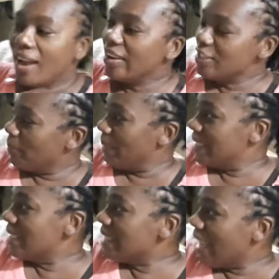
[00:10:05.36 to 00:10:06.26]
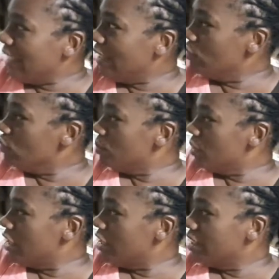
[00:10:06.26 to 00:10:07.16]
Alright, so my 6 dining room
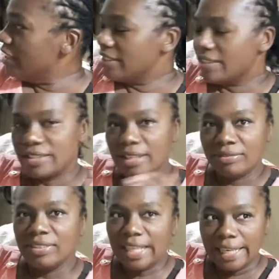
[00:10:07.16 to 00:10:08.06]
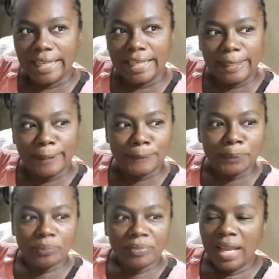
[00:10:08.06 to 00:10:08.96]
chairs, definitely.